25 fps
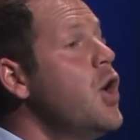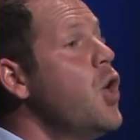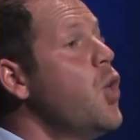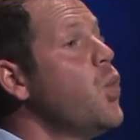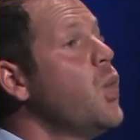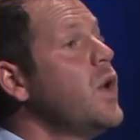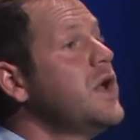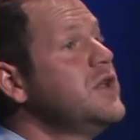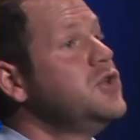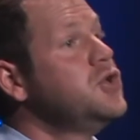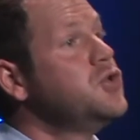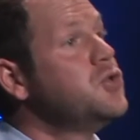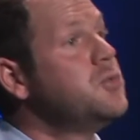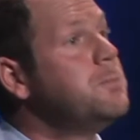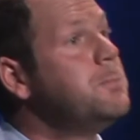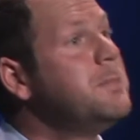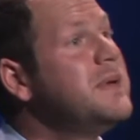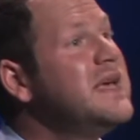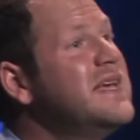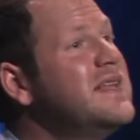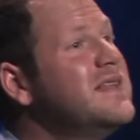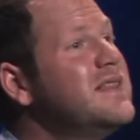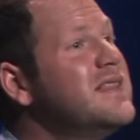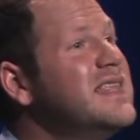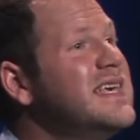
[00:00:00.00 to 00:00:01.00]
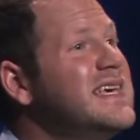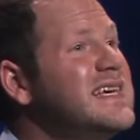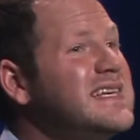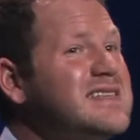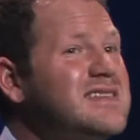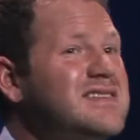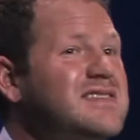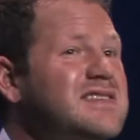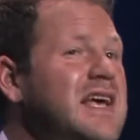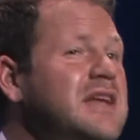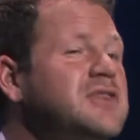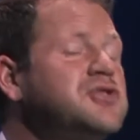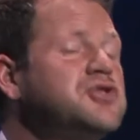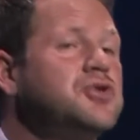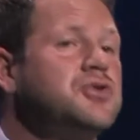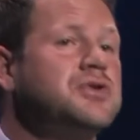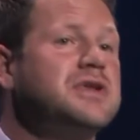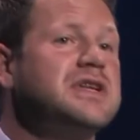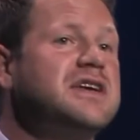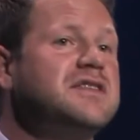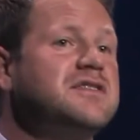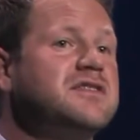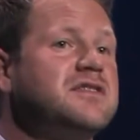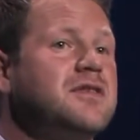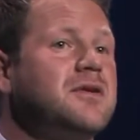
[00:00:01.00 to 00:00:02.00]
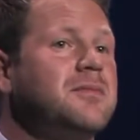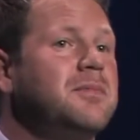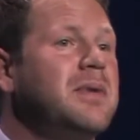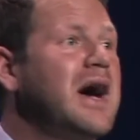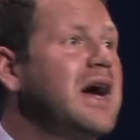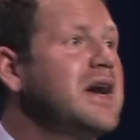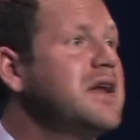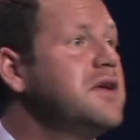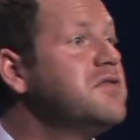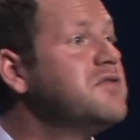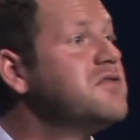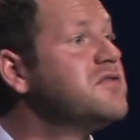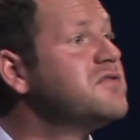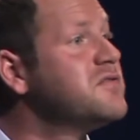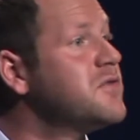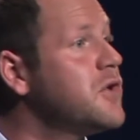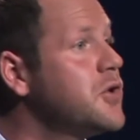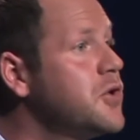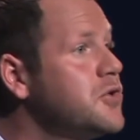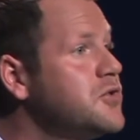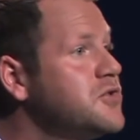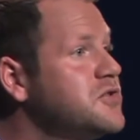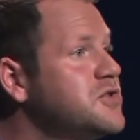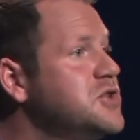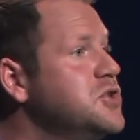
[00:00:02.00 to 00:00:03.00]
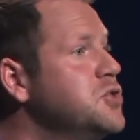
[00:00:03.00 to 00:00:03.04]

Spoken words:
when you meet the essential needs of the body first,